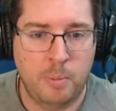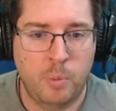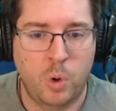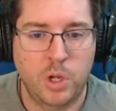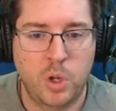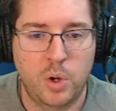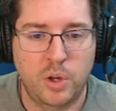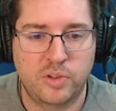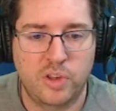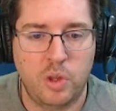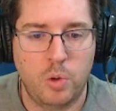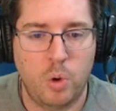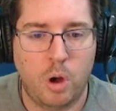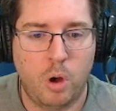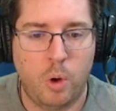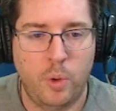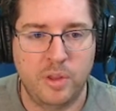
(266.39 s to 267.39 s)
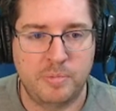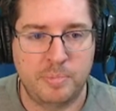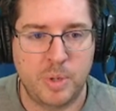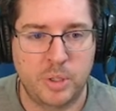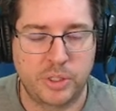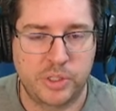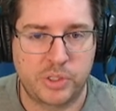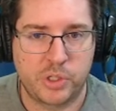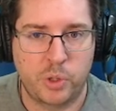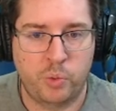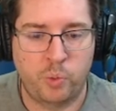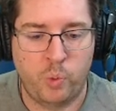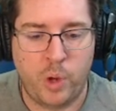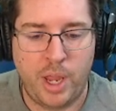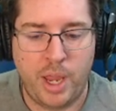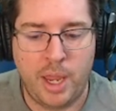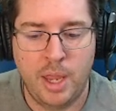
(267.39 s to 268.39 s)
or units that you always build a certain
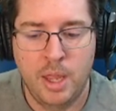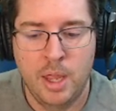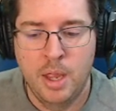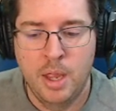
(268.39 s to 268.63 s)
way.